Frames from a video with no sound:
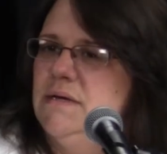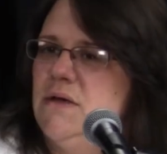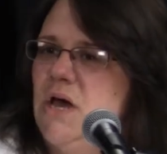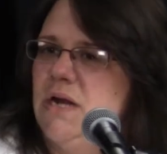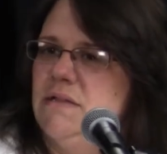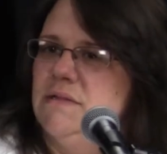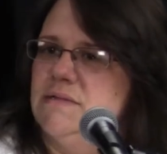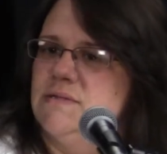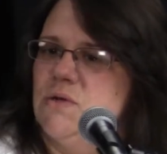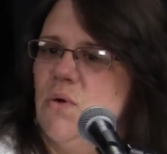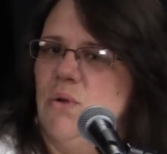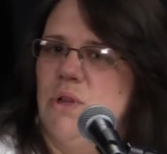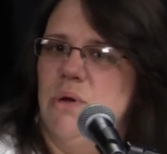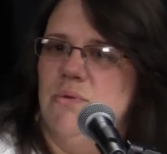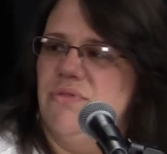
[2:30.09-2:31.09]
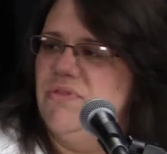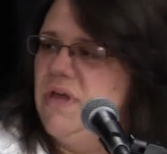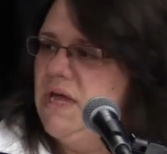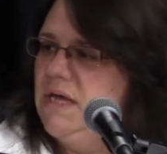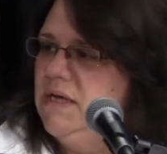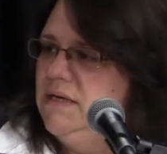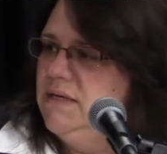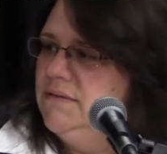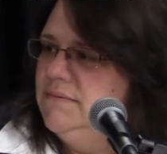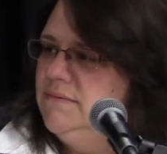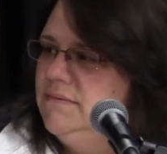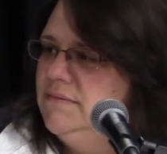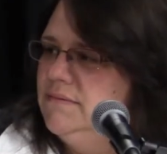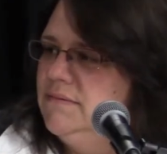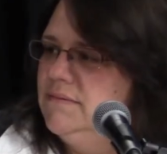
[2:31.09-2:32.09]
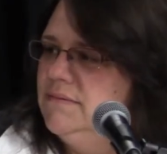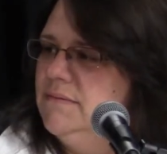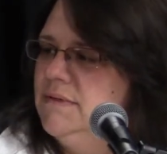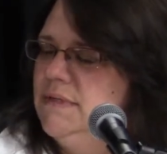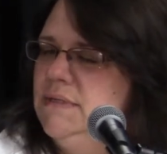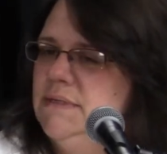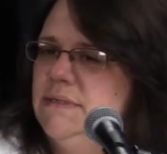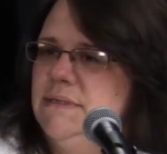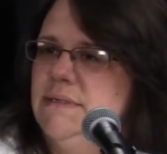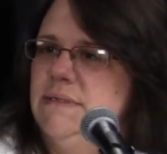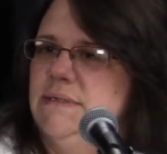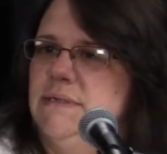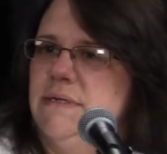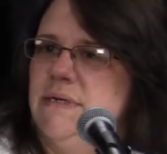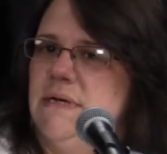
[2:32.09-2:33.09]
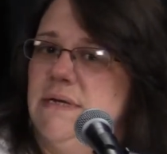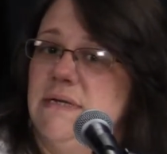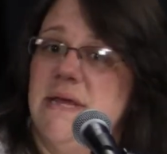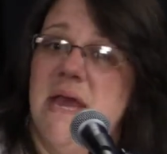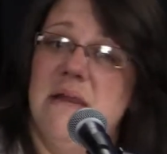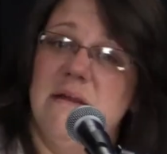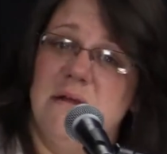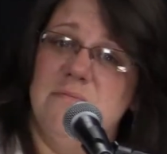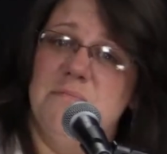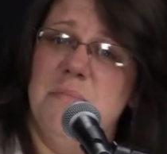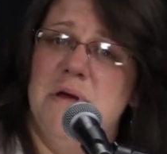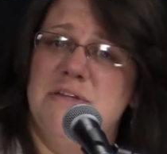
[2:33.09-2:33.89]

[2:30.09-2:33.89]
got in the solo thing, and had a